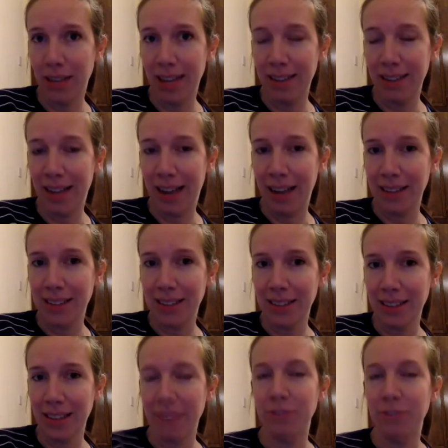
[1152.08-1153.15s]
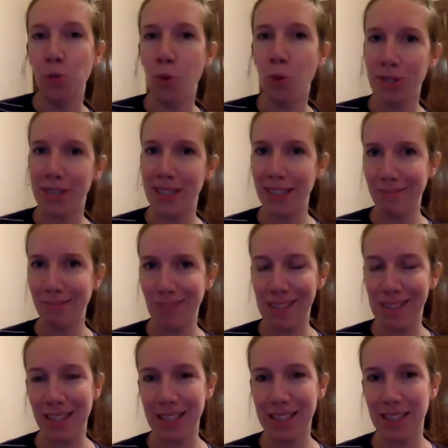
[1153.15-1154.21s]
that that left you wanting
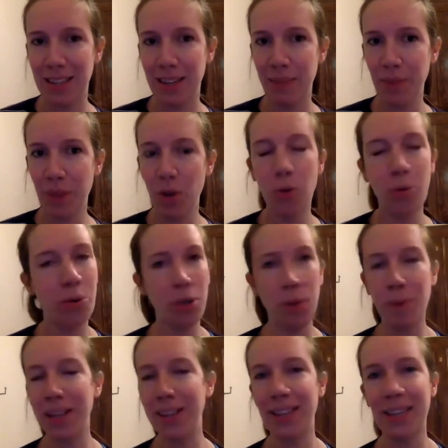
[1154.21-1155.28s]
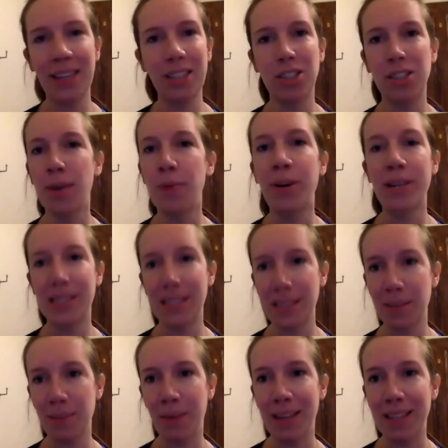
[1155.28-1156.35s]
as a listener, or you might think, do you know what, it
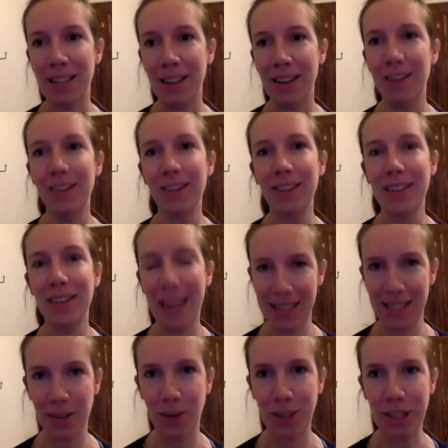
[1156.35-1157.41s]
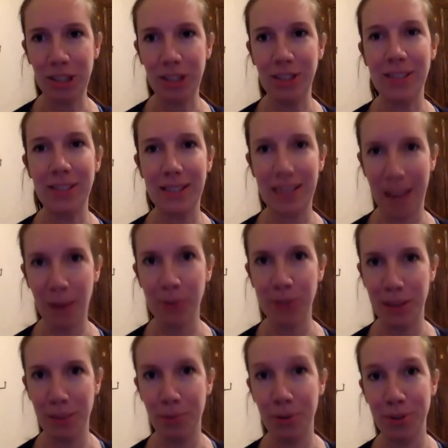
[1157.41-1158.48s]
doesn't matter. They asked questions, that was
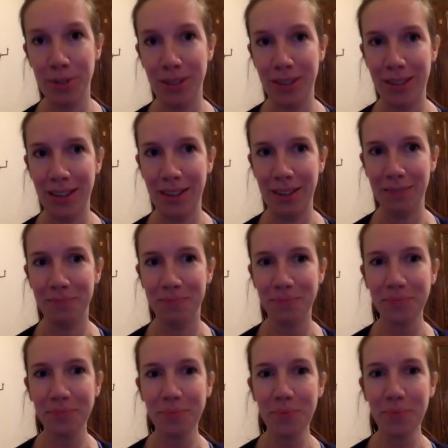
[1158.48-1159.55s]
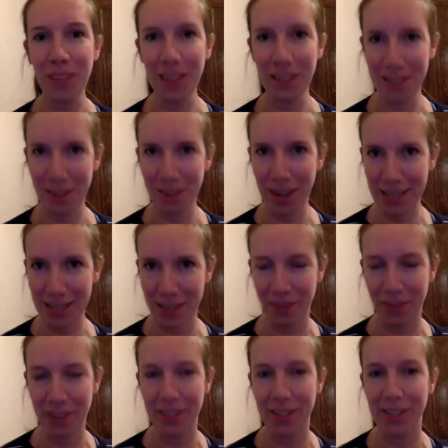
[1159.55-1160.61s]
the important thing. So that's
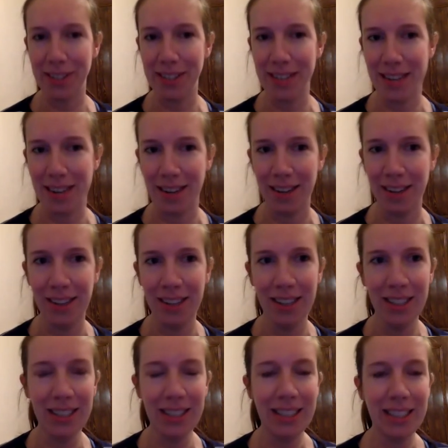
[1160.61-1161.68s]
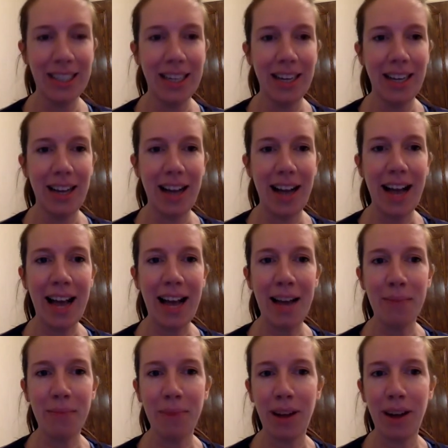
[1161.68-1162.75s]
something to consider.
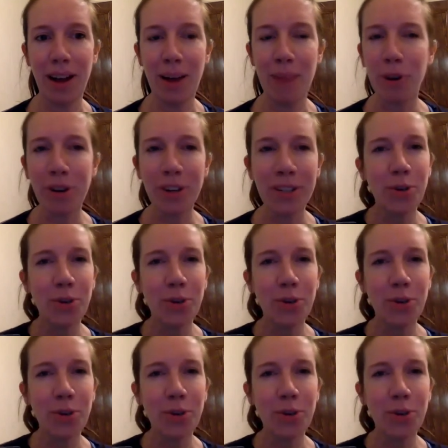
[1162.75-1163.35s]
Um, I'm not going to